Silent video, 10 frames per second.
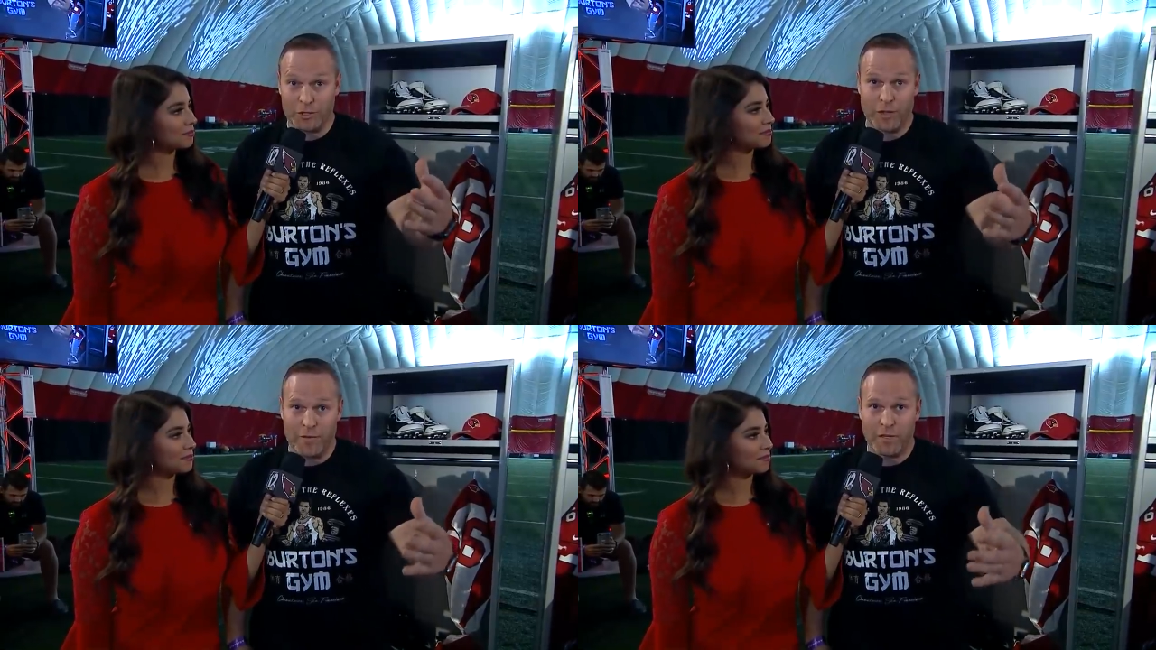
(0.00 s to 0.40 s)

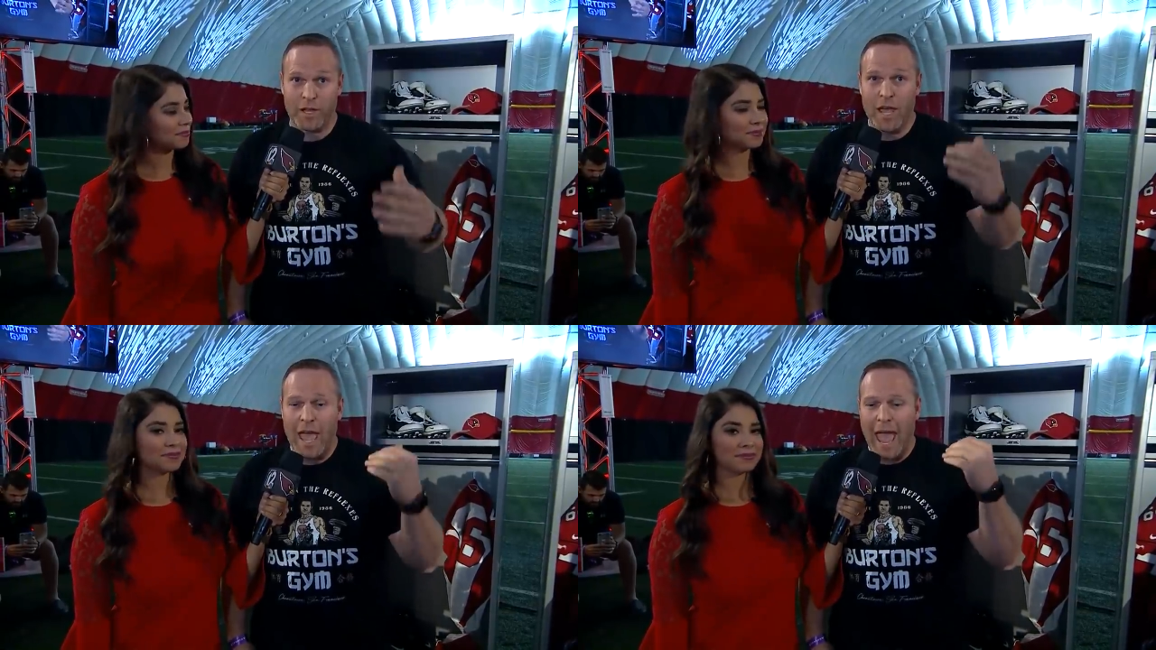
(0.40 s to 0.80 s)
Speaker 1: drafted.
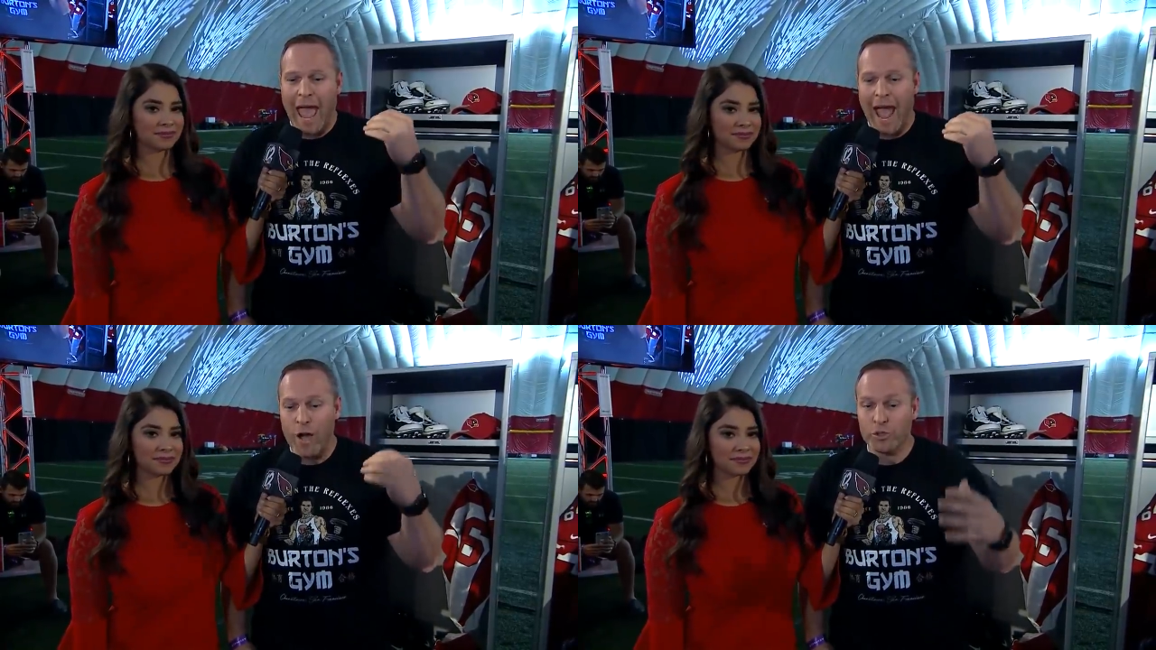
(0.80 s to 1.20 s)

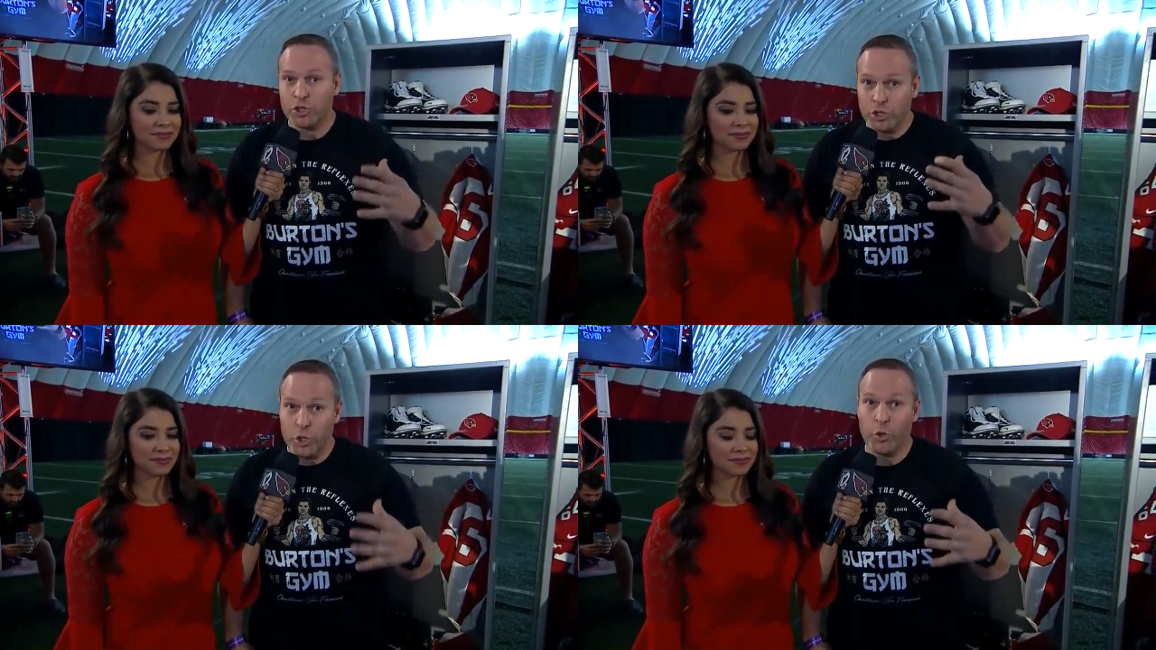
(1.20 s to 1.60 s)
How
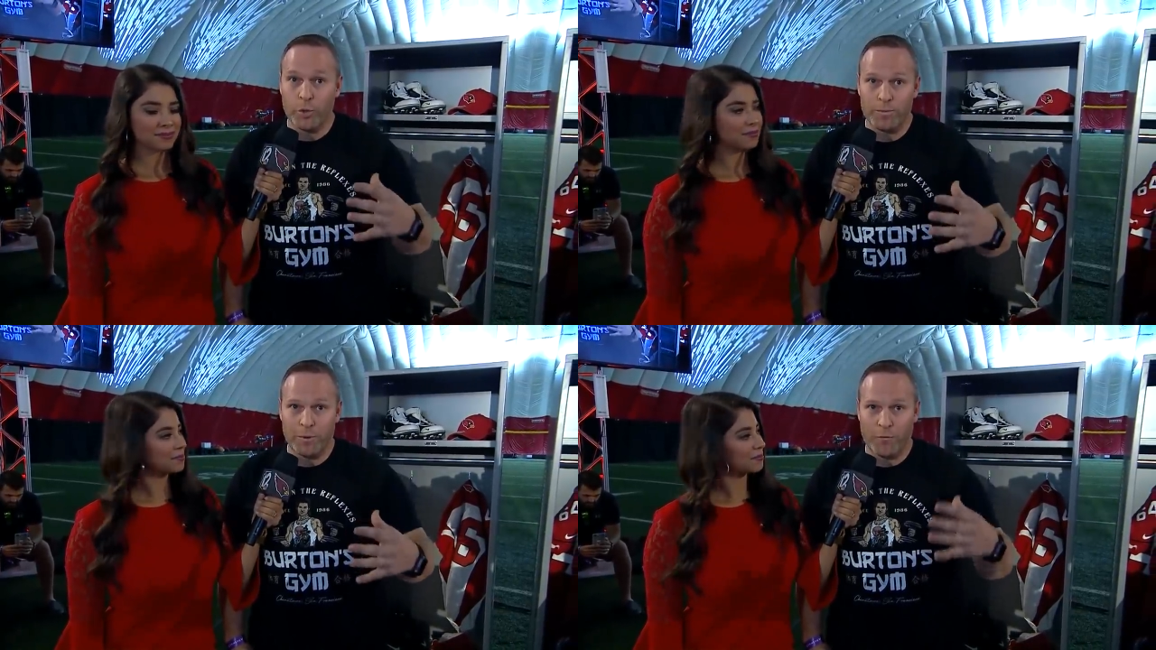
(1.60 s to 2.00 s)

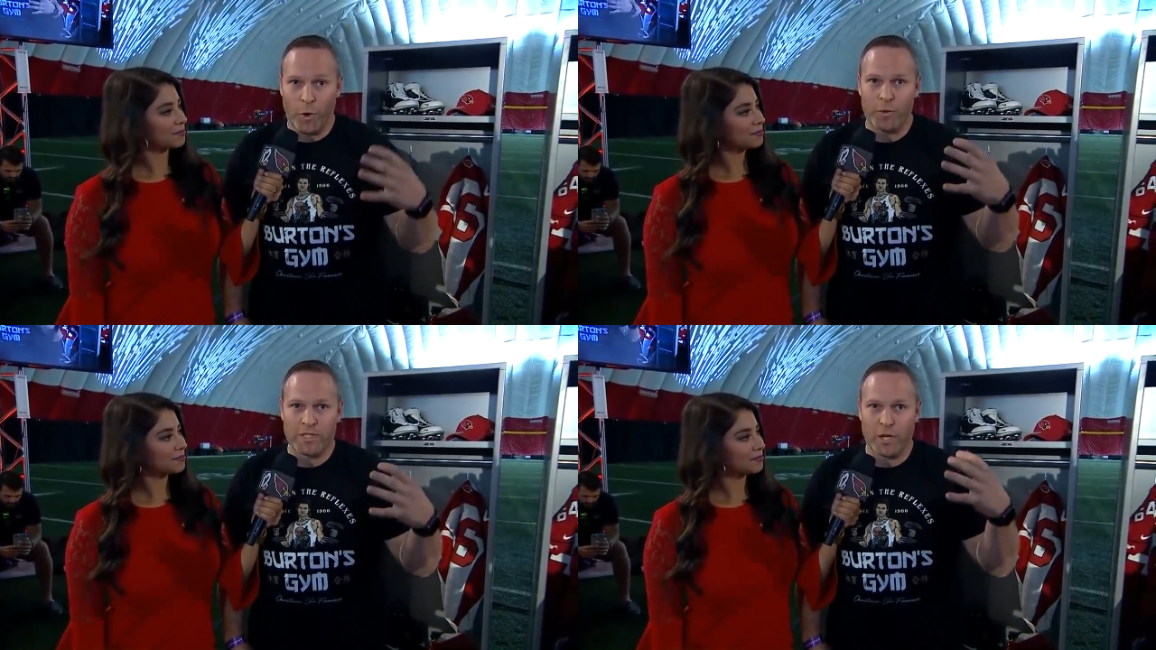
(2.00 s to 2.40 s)
soon
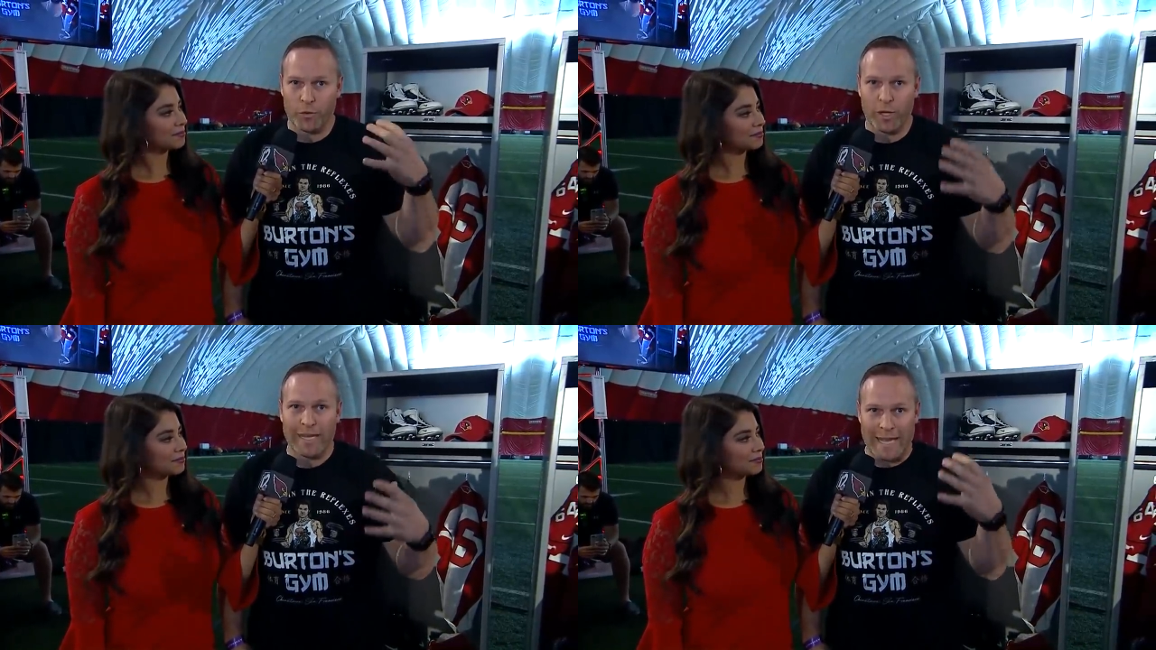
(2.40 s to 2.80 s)
before we see a
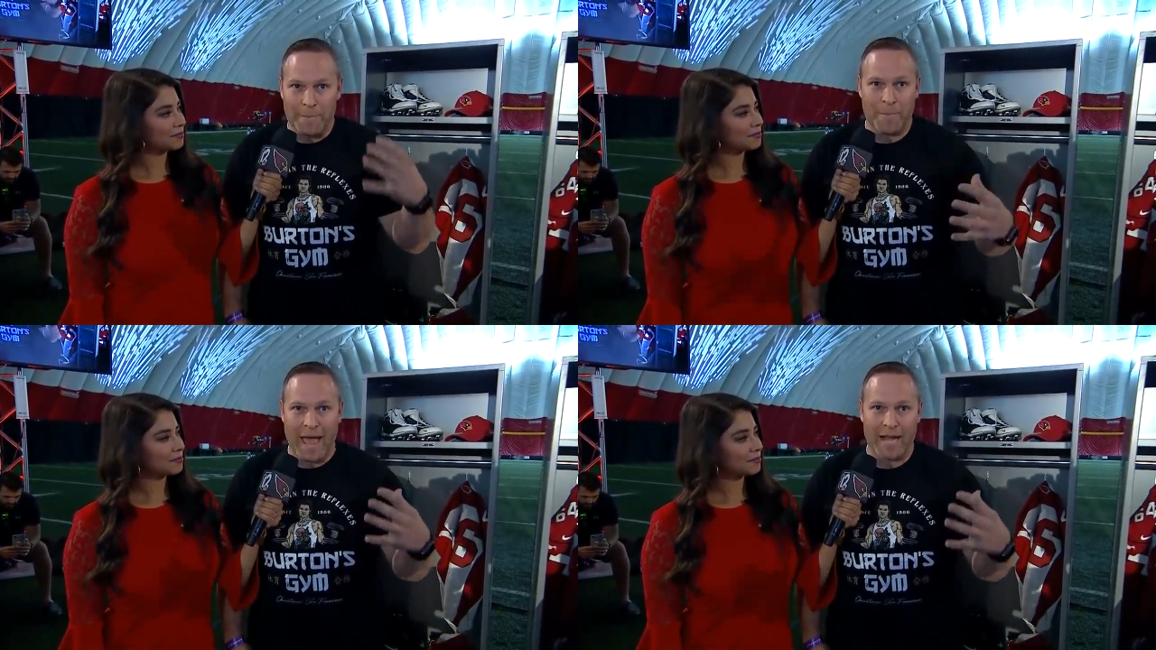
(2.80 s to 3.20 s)
real
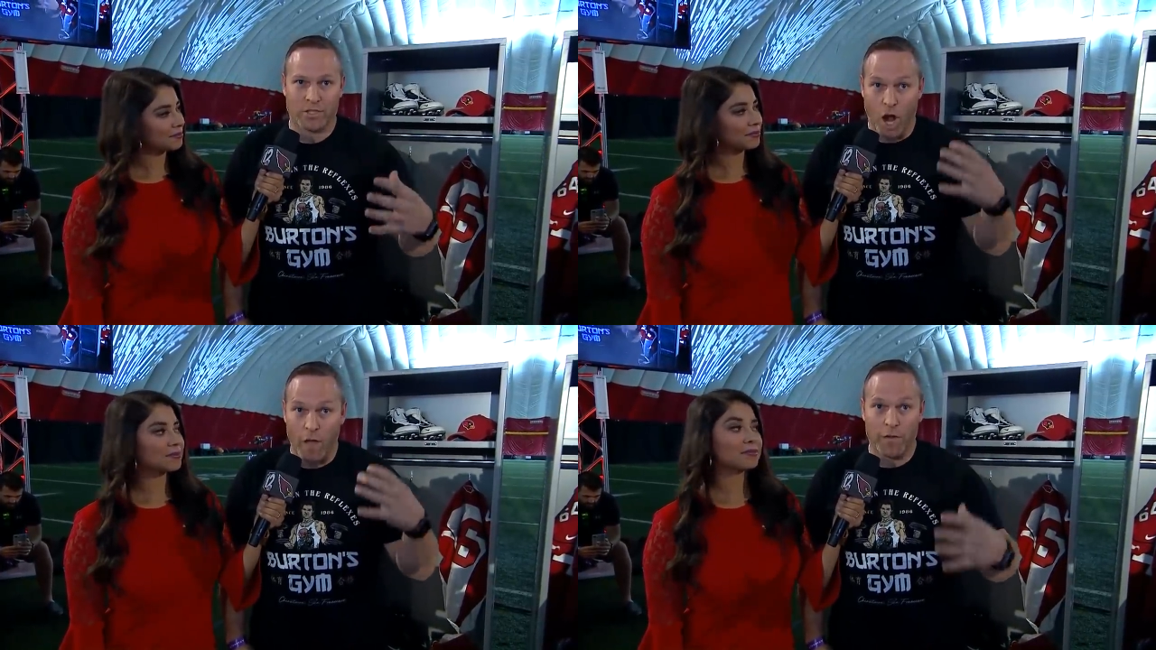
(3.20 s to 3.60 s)

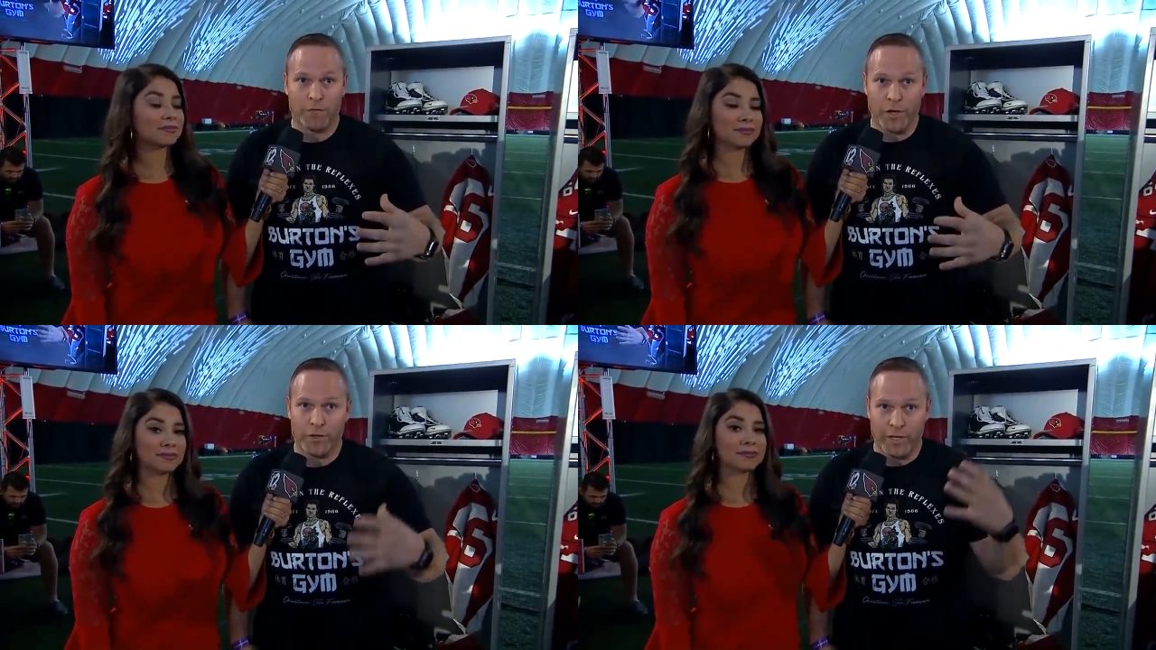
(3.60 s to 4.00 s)
impact on the
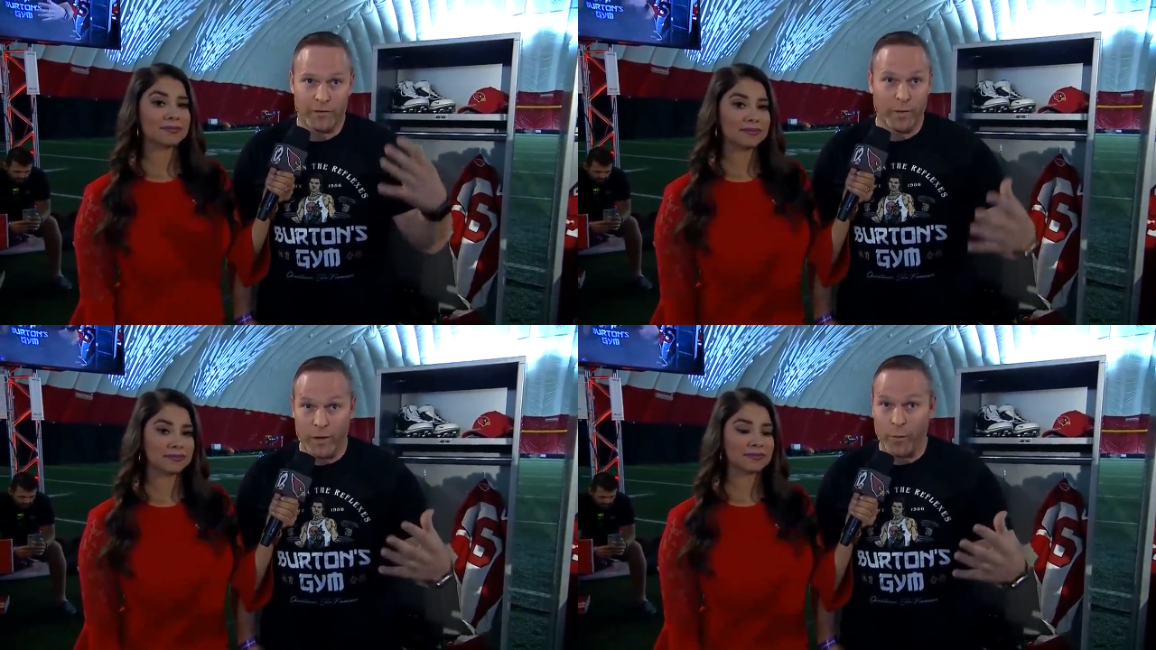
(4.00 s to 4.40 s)
field
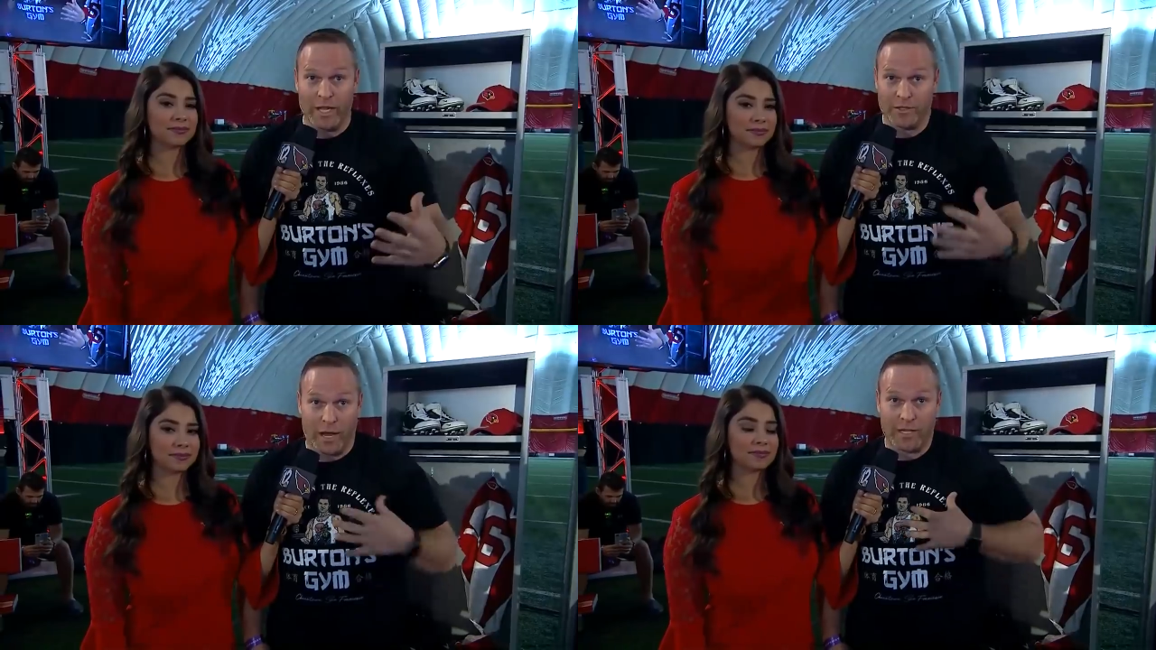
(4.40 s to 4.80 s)
and, and
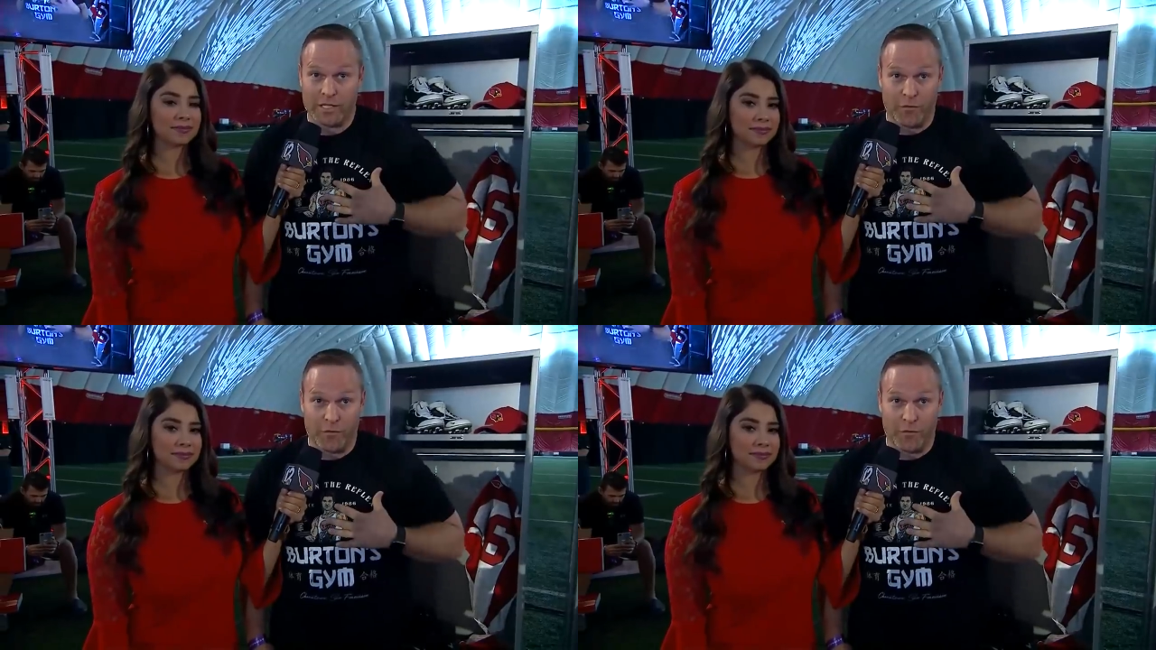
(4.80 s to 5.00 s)
wins? So as a